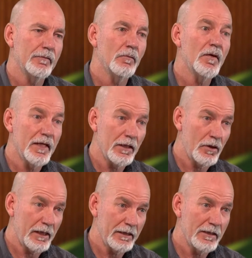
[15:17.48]
when they're
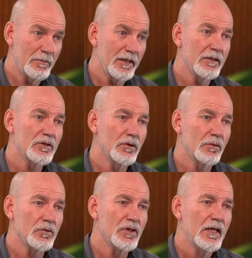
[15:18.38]
likely to be in
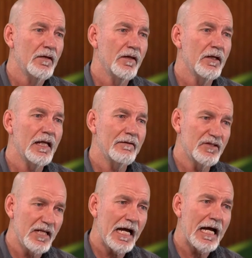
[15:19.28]
schools. They'll have
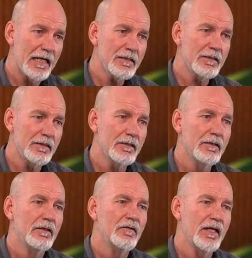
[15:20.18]
tasks
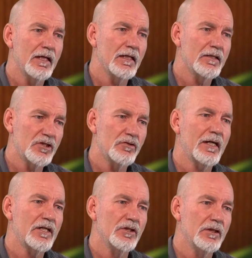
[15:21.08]
that are
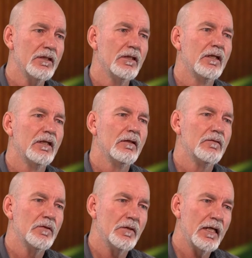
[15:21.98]
structured
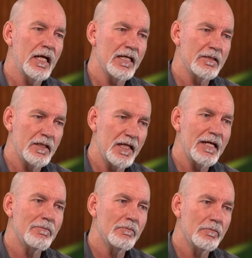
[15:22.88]
as
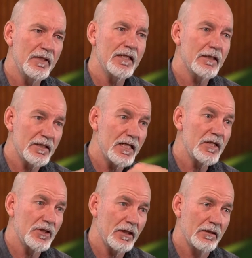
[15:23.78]
them being the
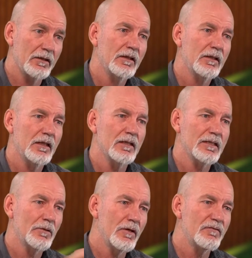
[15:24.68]
teacher.
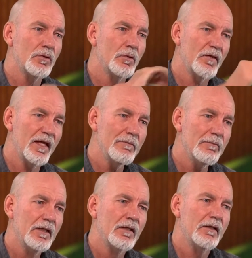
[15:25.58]
So I've taught
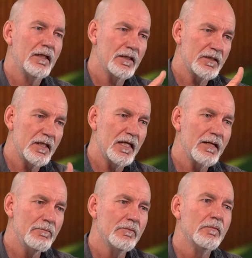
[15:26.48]
them, and it's
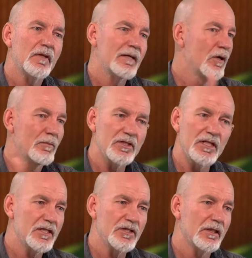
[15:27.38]
them. They might be
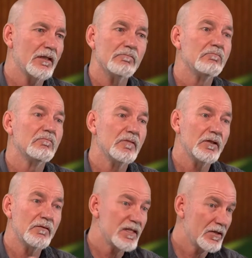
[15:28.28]
teaching
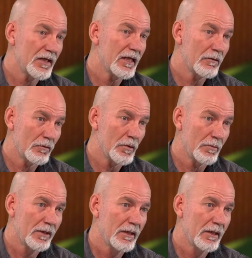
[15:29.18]
the rest of their group,